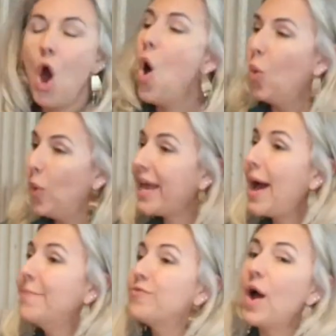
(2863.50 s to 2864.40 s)
We
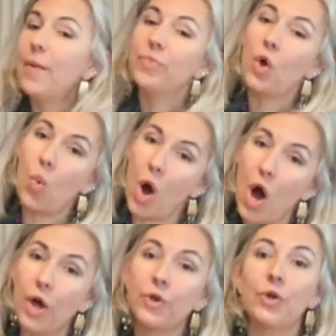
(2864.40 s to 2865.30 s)
come from the
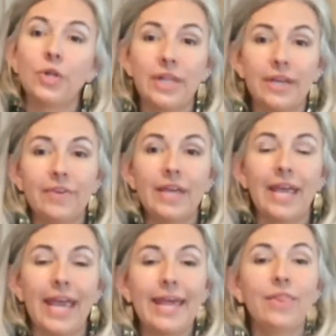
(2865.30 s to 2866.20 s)
water, living
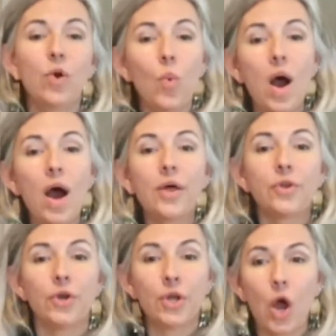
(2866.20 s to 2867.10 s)
in the
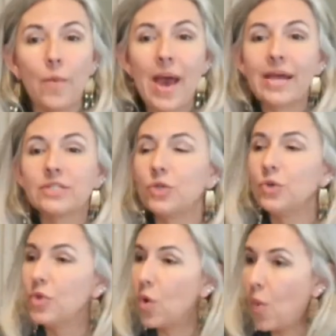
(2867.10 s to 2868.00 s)
water, go back
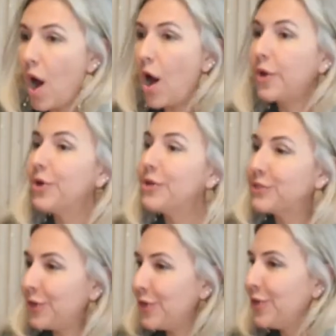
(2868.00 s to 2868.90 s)
to the water,
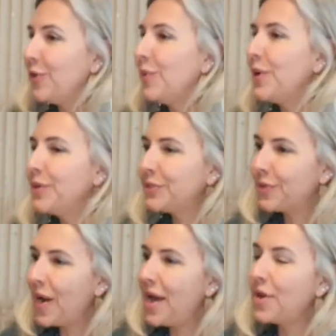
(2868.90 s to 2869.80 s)
turn the world
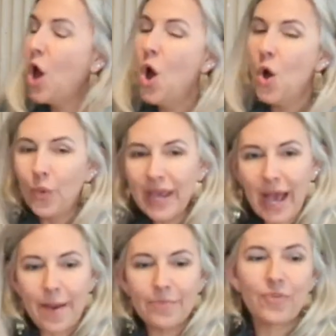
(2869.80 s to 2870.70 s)
around. We
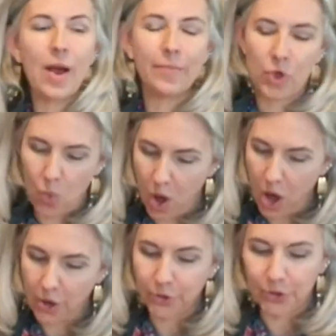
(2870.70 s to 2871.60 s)
come from the
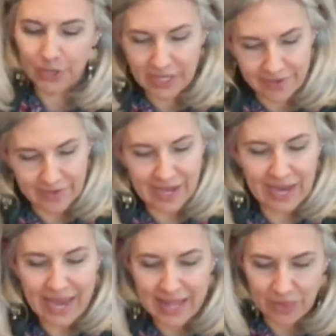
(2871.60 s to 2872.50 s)
water, living
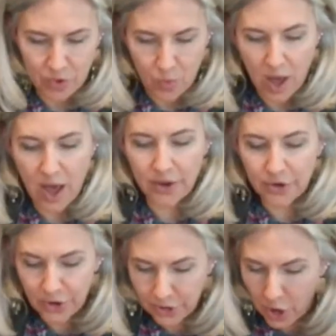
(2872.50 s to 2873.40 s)
in the
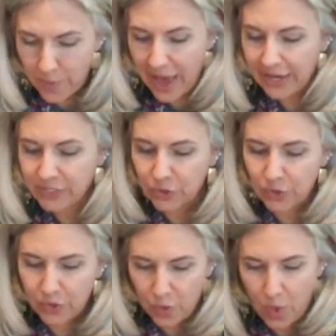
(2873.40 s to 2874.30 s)
water, go back
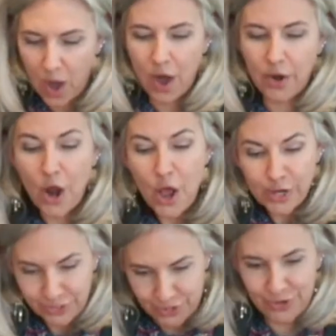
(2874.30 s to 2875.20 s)
to the water,
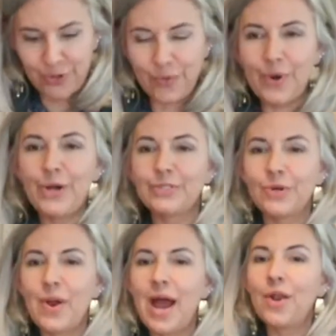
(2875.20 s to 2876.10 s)
turn the world
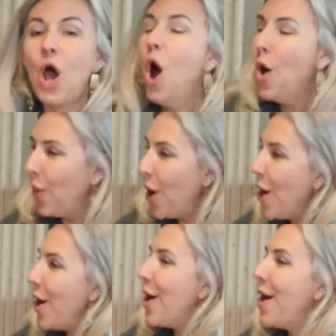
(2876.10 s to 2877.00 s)
around.
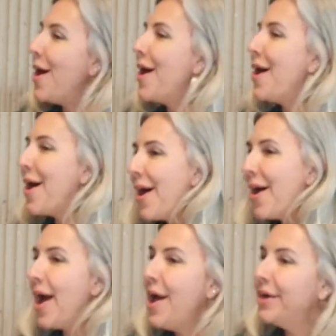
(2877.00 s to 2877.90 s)
Oh,
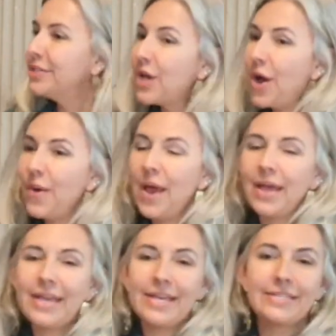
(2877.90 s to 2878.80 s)
oh, so
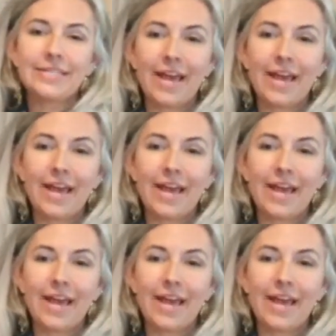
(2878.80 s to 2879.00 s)
is life